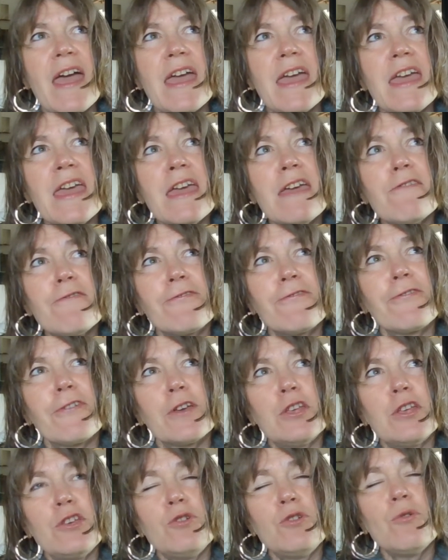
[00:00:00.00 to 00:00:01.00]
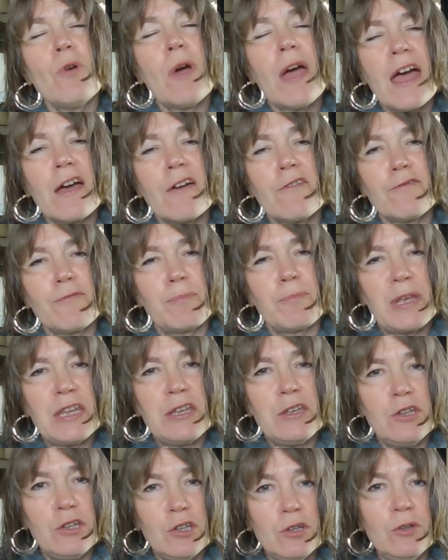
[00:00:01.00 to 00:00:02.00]
if you have
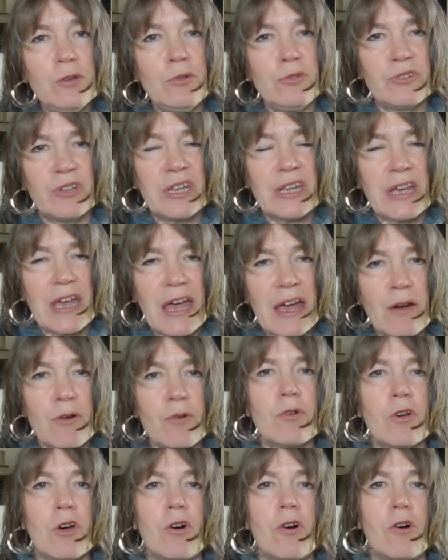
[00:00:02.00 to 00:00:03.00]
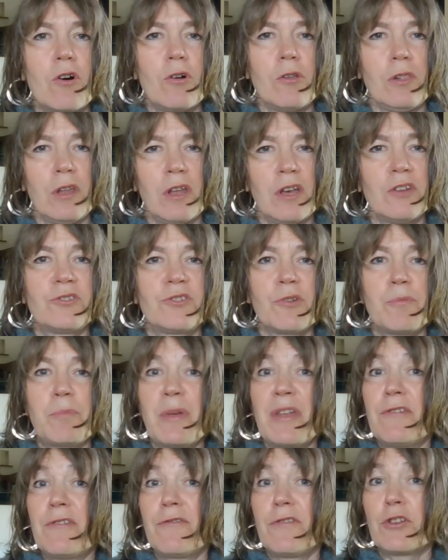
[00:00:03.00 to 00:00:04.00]
been using alcohol as a
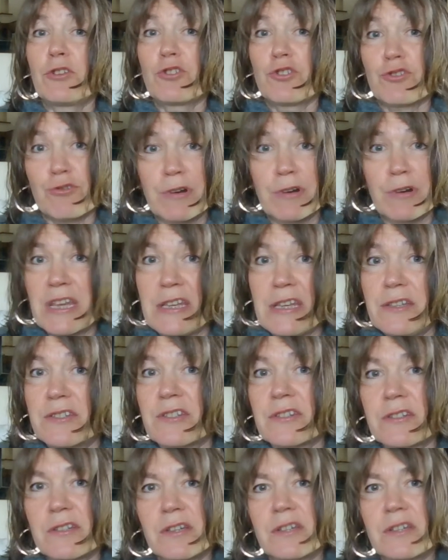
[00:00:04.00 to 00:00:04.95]
bit of a treat,